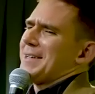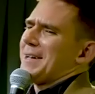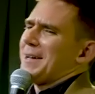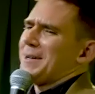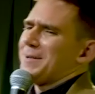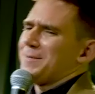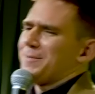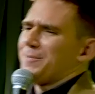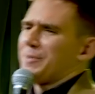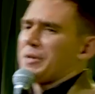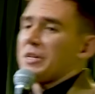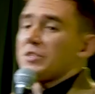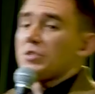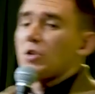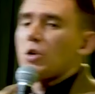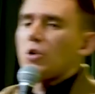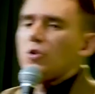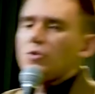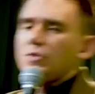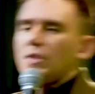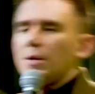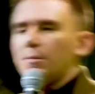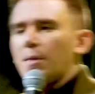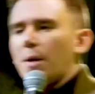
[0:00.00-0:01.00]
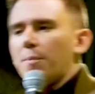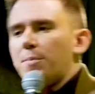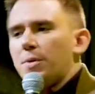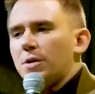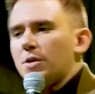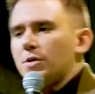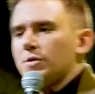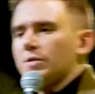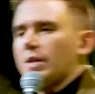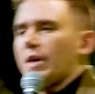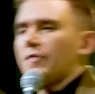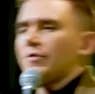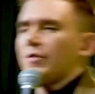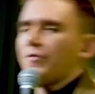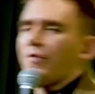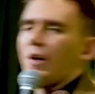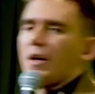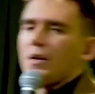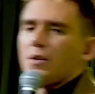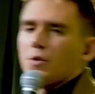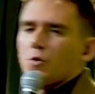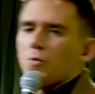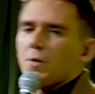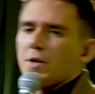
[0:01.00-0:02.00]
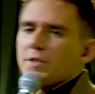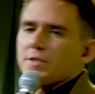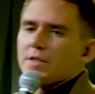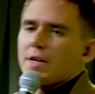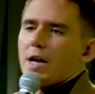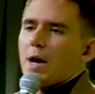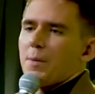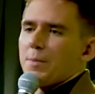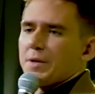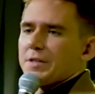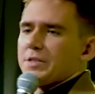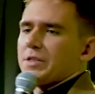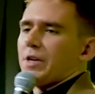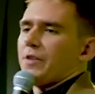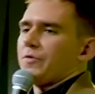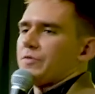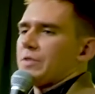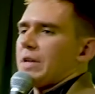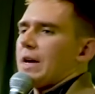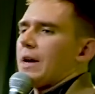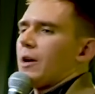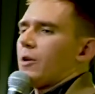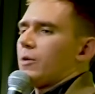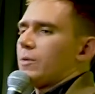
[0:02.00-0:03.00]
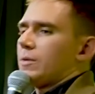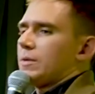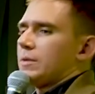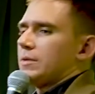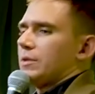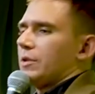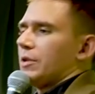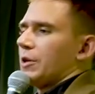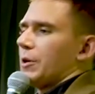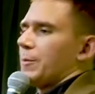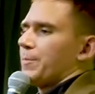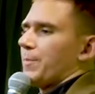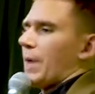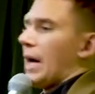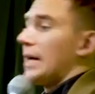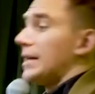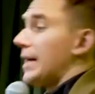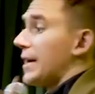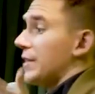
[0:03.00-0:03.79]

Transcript: Yeah, because I don't take my pills, I have to find other ways to calm myself down, you know? I